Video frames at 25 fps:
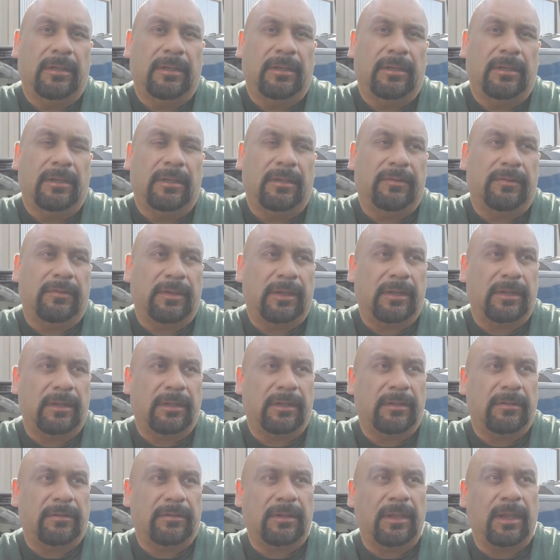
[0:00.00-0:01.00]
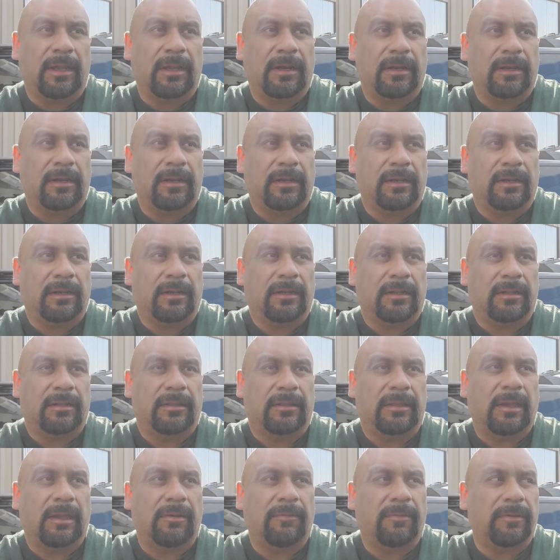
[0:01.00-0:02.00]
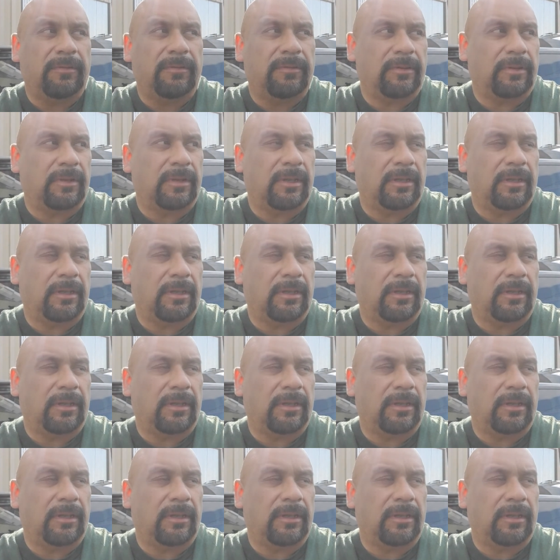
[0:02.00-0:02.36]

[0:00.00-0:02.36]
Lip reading: he said that wasn't